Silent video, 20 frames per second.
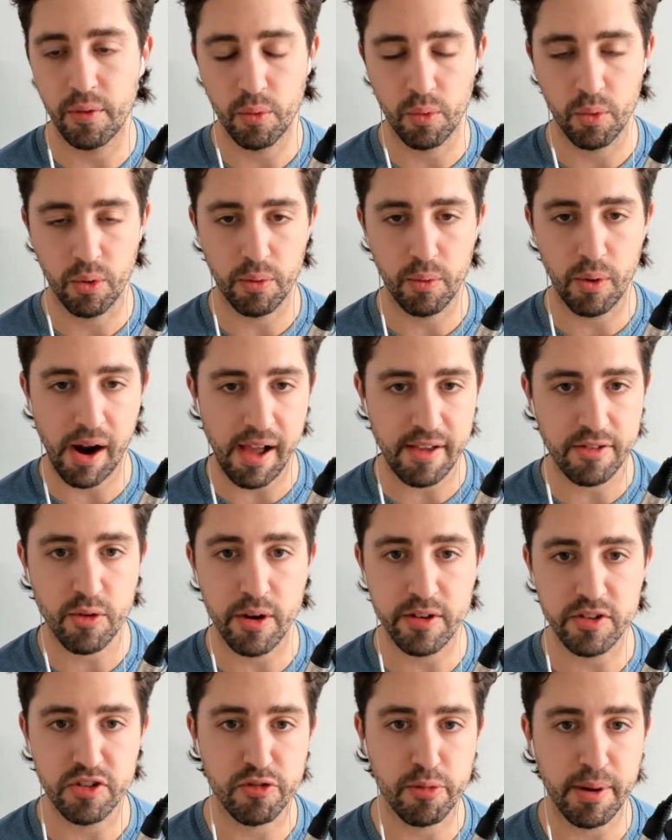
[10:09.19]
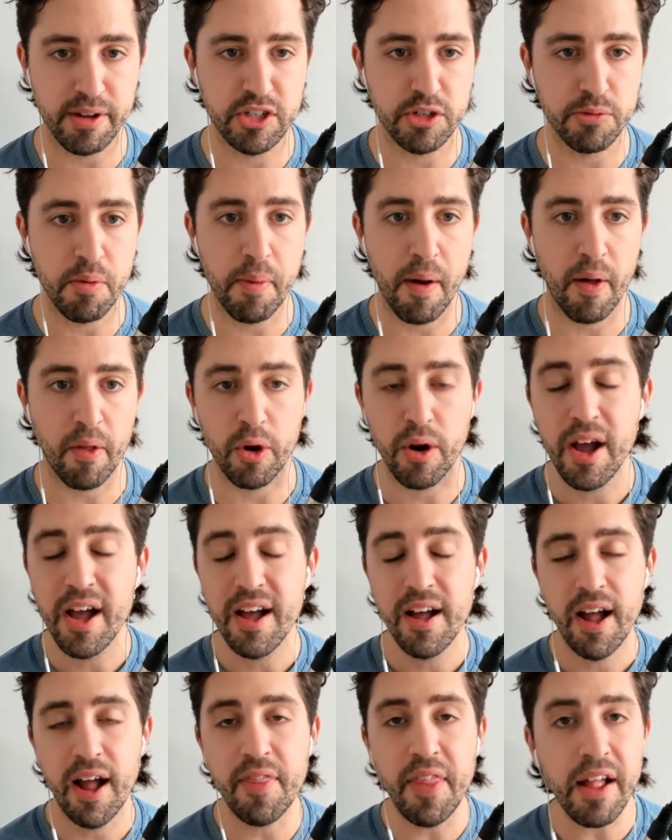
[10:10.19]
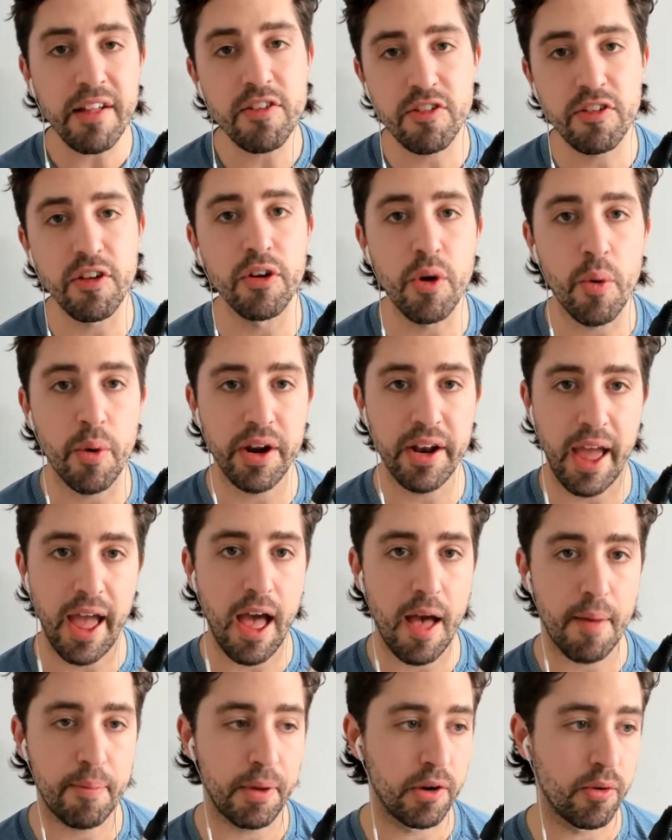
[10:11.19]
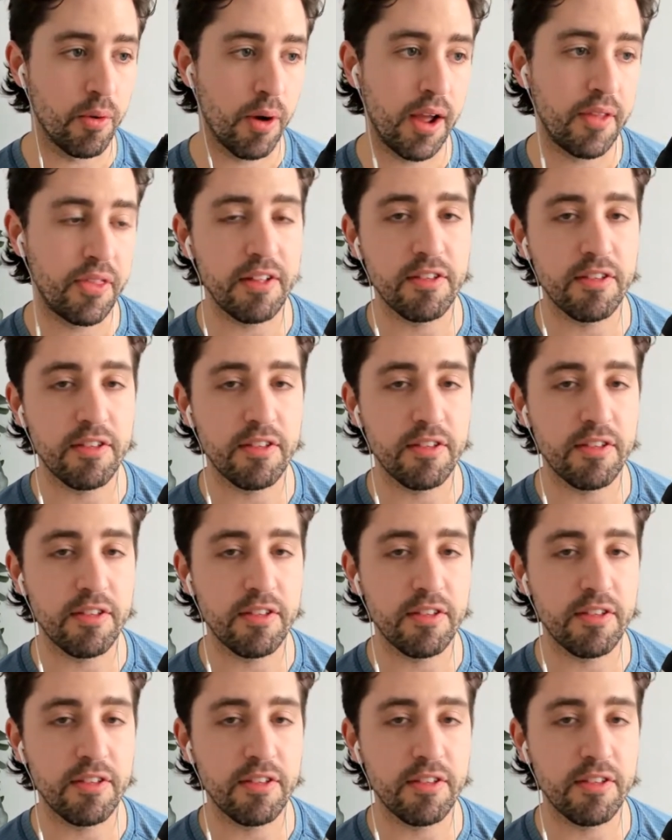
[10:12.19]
were asked questions about Jimmy Butler, and that's still going to happen, right?